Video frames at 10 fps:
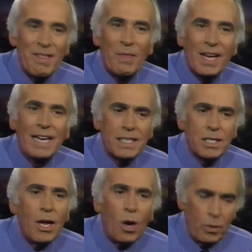And then the guy
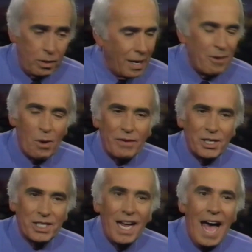says, and Ralph
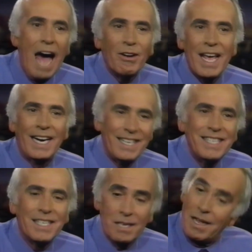says, I'll get it. And
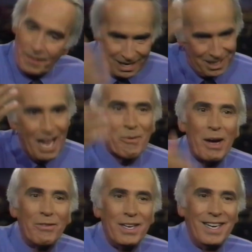he says, thanks a lot, Ralph.